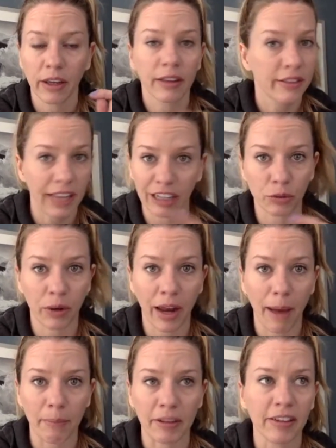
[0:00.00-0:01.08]
That's what
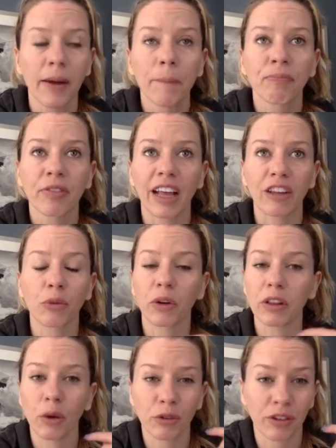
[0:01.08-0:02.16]
happens. That's where
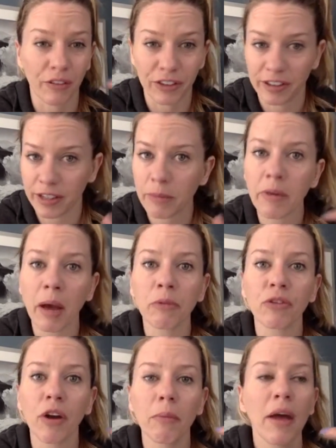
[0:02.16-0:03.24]
low self-esteem comes
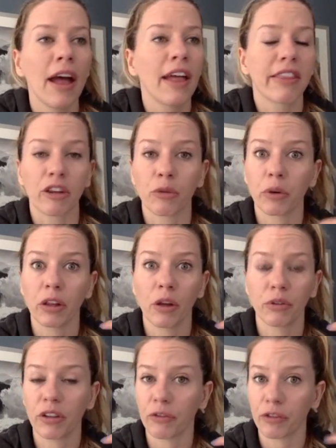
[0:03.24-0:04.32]
from. That's where low
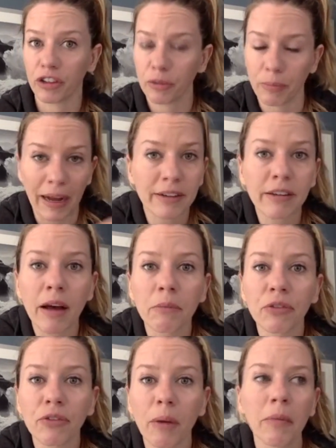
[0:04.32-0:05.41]
self-respect comes
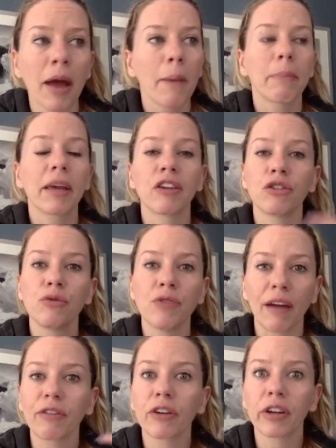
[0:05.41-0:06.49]
from, because you
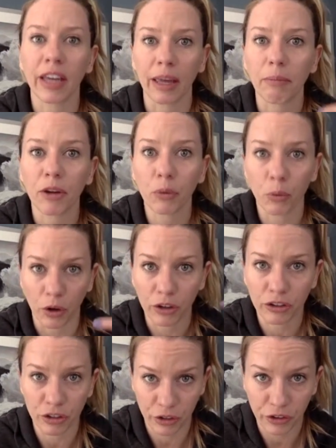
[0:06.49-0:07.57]
never keep your word
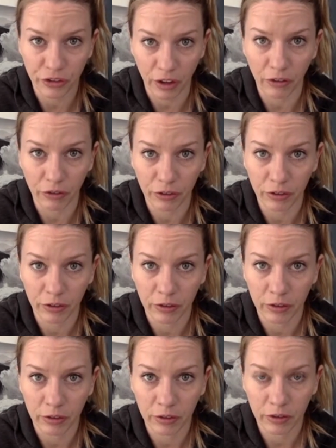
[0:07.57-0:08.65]
to yourself.
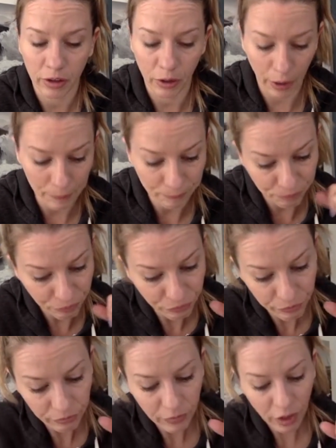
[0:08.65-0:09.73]
Okay?
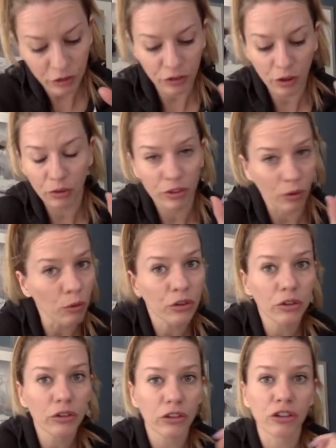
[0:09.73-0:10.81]
So those
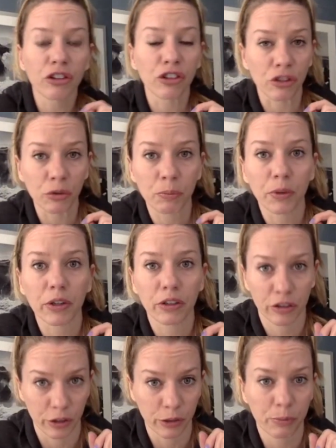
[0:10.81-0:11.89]
are super,
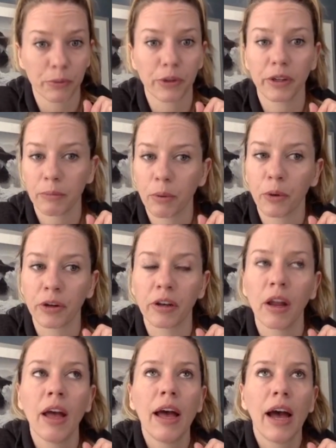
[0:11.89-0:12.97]
super important.
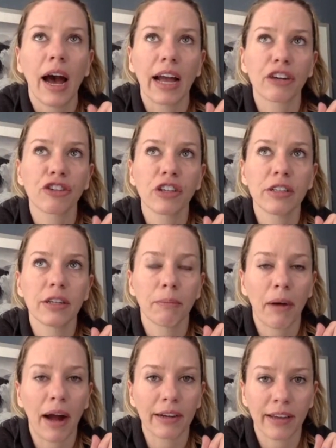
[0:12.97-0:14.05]
I actually did a
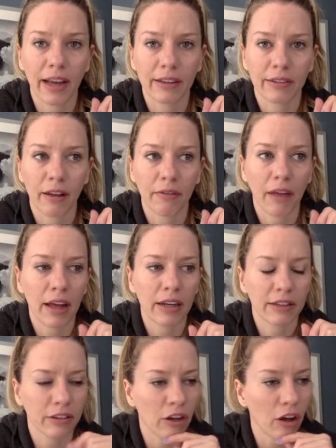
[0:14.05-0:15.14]
podcast on that, and
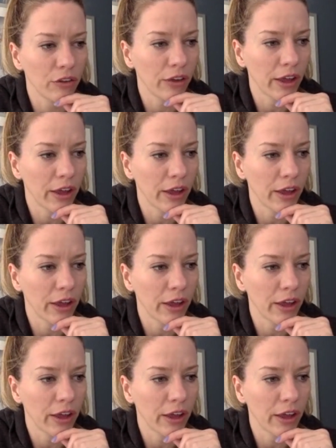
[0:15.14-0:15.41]
it's called